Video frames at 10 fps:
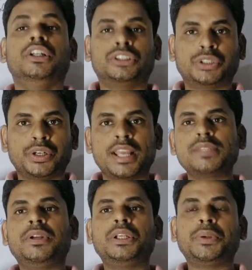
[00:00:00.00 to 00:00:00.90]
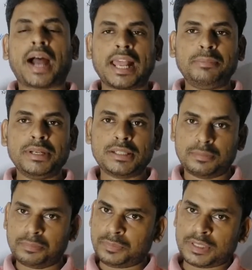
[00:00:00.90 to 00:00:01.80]
So today's video, I'll be
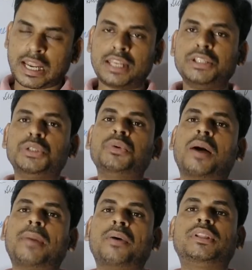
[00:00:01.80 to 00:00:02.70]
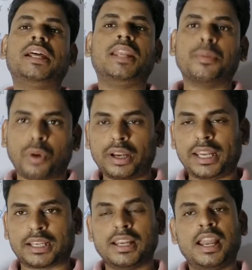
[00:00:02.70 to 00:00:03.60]
telling you about the mnemonic